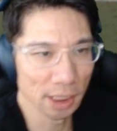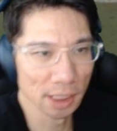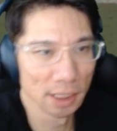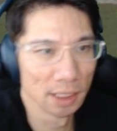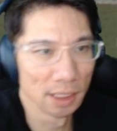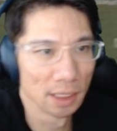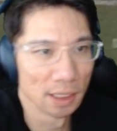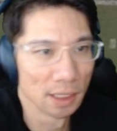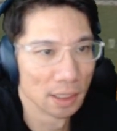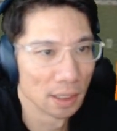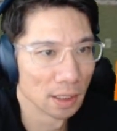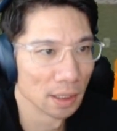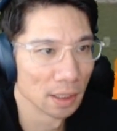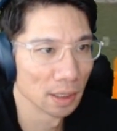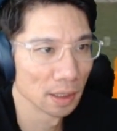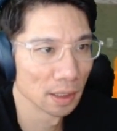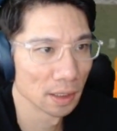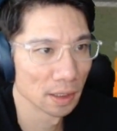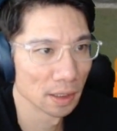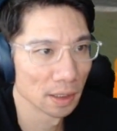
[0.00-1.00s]

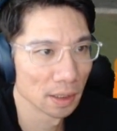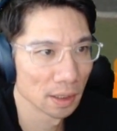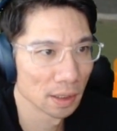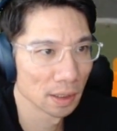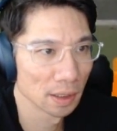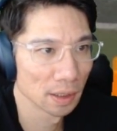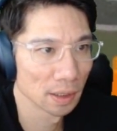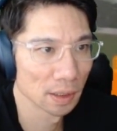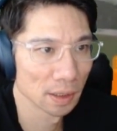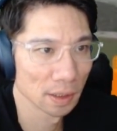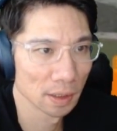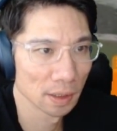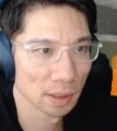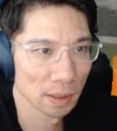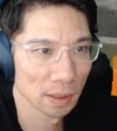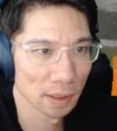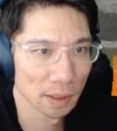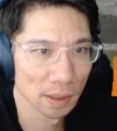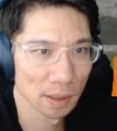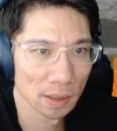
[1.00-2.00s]

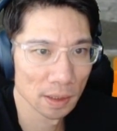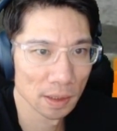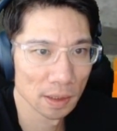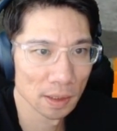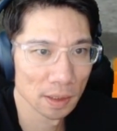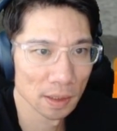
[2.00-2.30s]
No one is speaking in this clip.